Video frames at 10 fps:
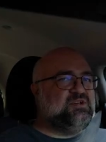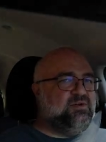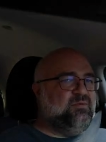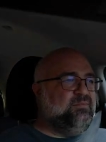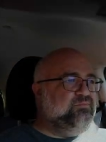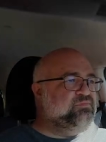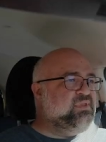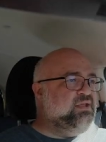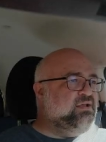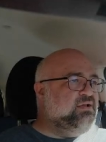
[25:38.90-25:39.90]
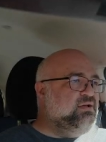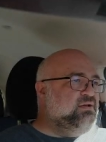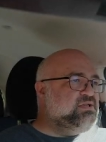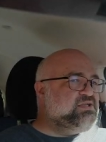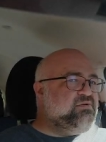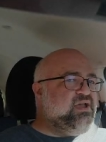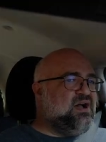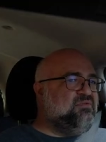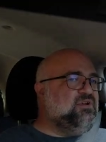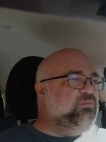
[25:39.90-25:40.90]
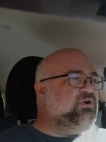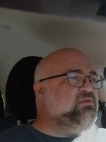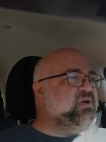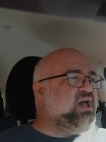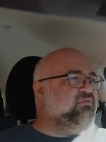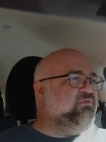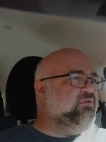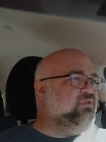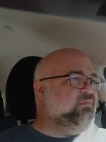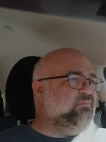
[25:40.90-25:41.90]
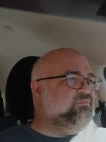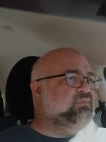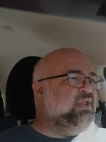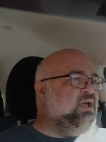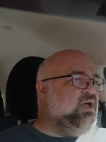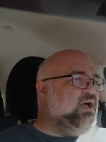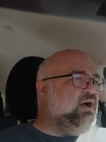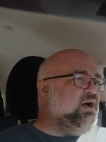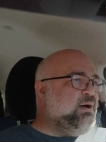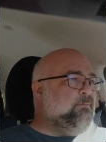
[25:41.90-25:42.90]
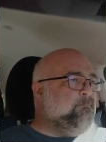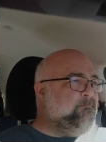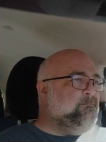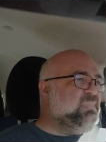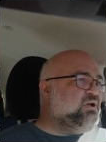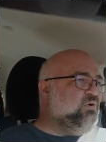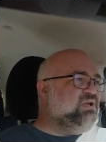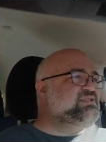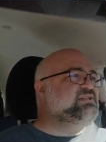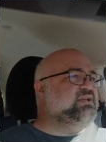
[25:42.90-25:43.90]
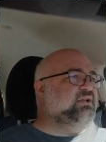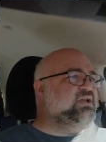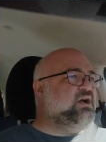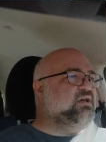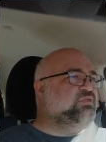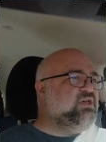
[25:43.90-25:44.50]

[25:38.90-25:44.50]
too. So yeah, I feel pretty bad for them. Coincidentally, I